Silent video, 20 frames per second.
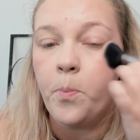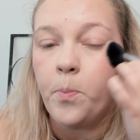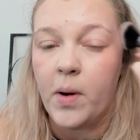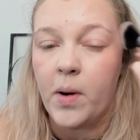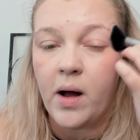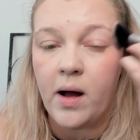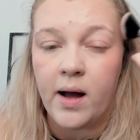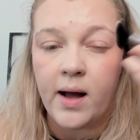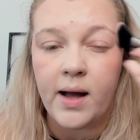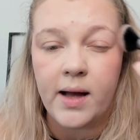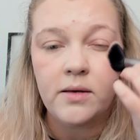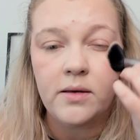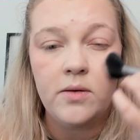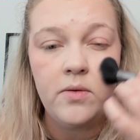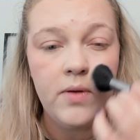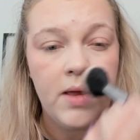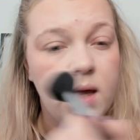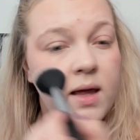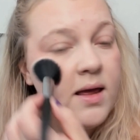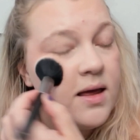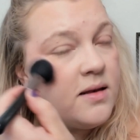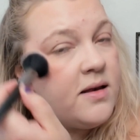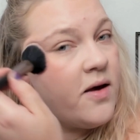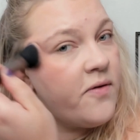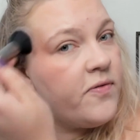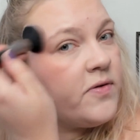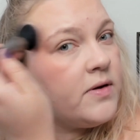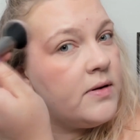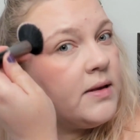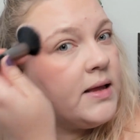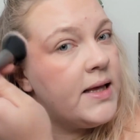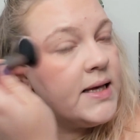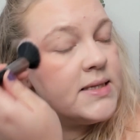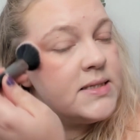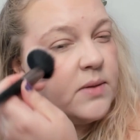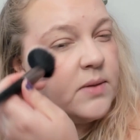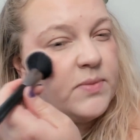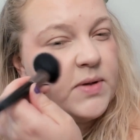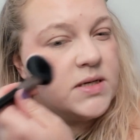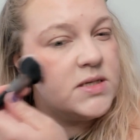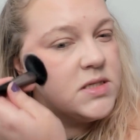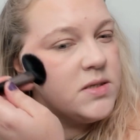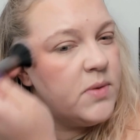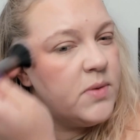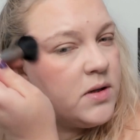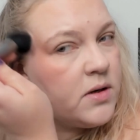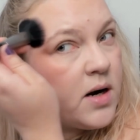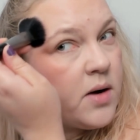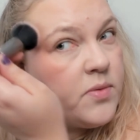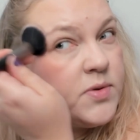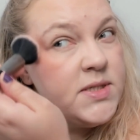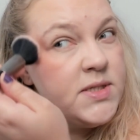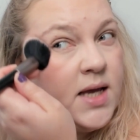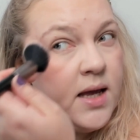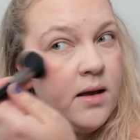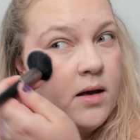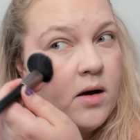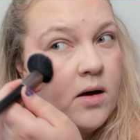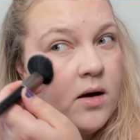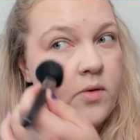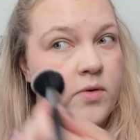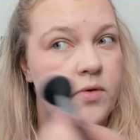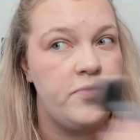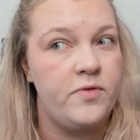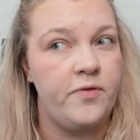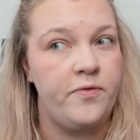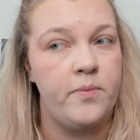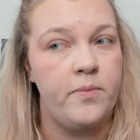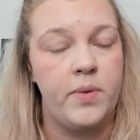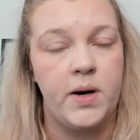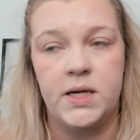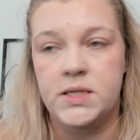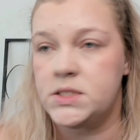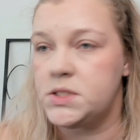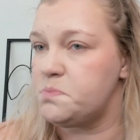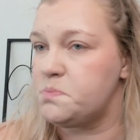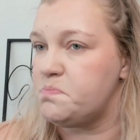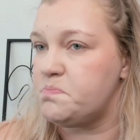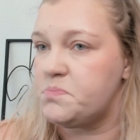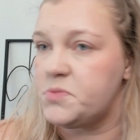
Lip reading: But you can definitely get something similar, I would say, out of different brands.